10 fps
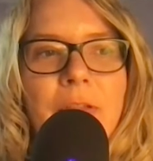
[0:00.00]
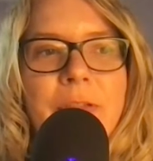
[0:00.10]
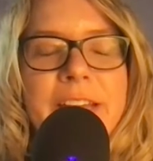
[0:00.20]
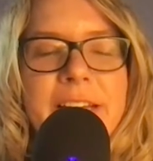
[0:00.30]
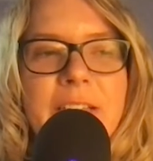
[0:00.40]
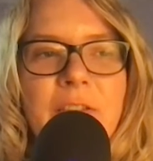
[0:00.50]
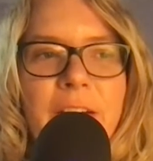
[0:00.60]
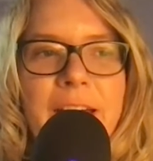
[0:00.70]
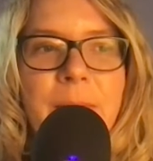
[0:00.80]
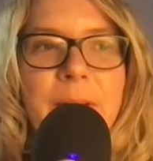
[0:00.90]
these
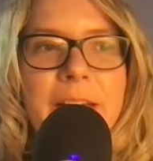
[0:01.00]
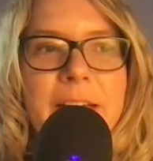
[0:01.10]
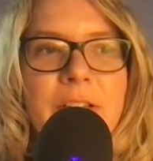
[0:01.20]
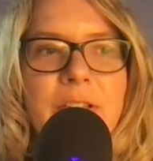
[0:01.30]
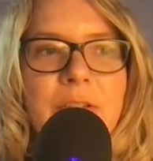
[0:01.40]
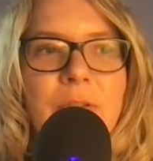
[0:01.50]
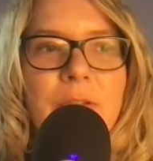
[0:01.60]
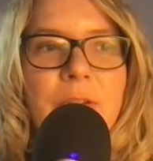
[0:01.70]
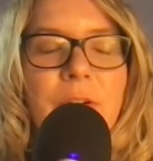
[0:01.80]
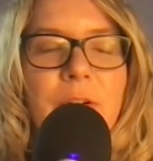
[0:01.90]
families
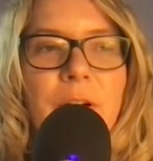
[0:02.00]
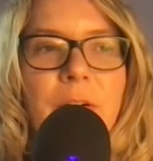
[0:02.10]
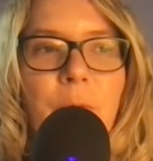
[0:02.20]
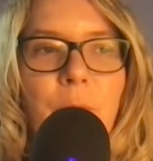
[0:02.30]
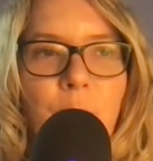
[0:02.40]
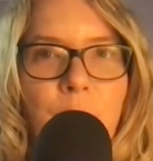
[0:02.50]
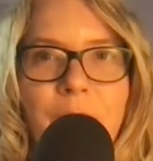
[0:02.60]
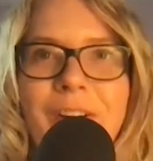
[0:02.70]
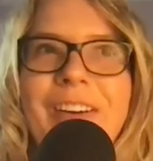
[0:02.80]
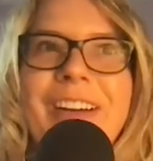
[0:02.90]

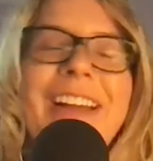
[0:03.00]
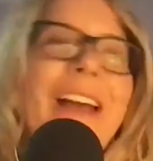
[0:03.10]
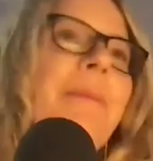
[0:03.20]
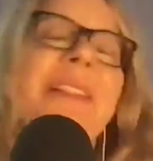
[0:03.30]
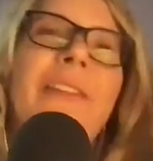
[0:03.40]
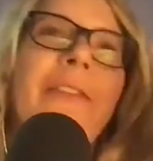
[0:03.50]
they